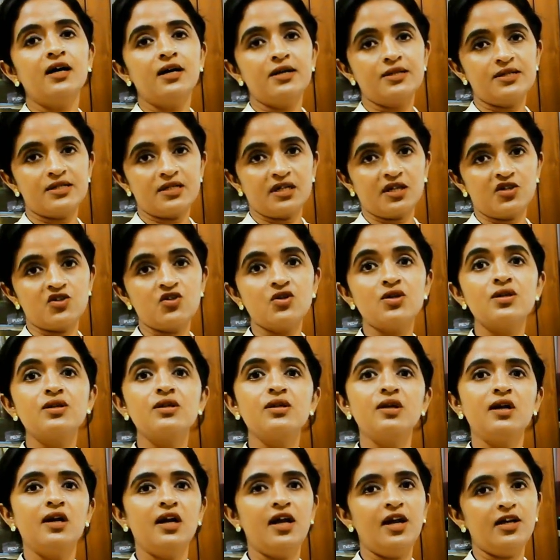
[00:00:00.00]
structures
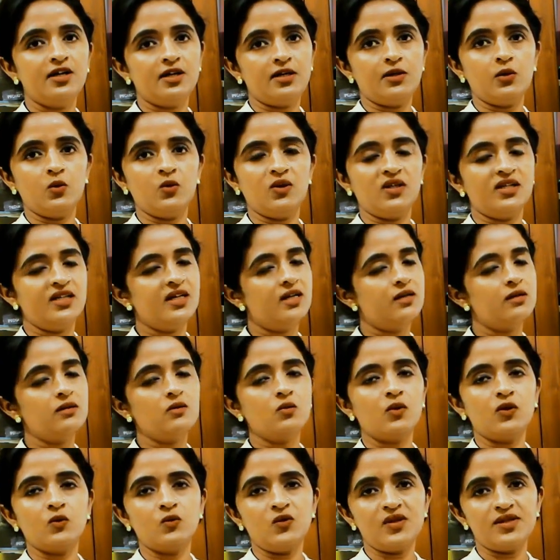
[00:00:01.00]
related to it. That is
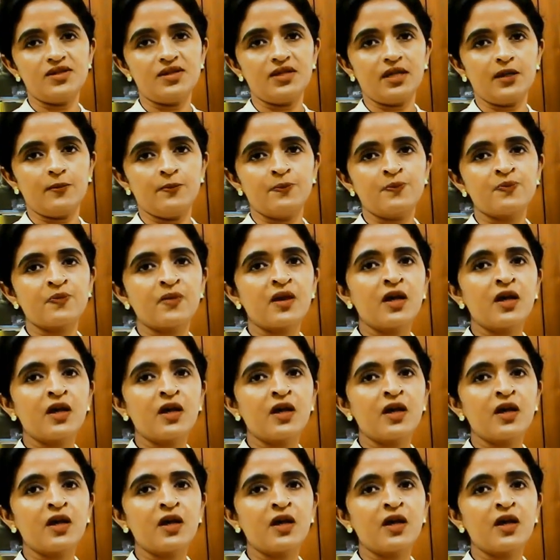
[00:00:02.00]
what we say.